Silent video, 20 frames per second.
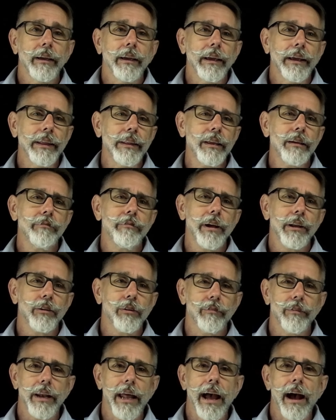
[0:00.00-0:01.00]
in the event of
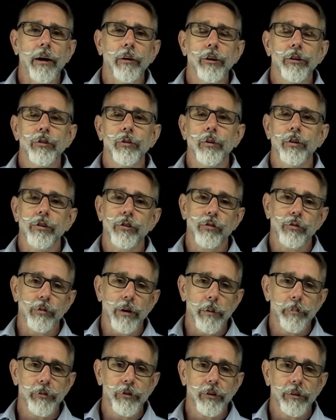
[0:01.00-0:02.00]
an outage or
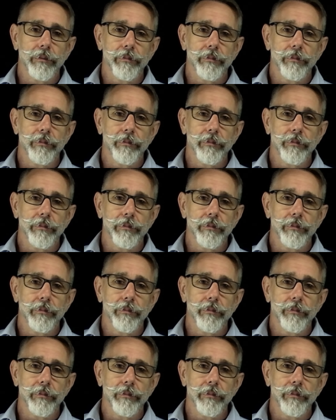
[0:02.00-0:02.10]
disruption.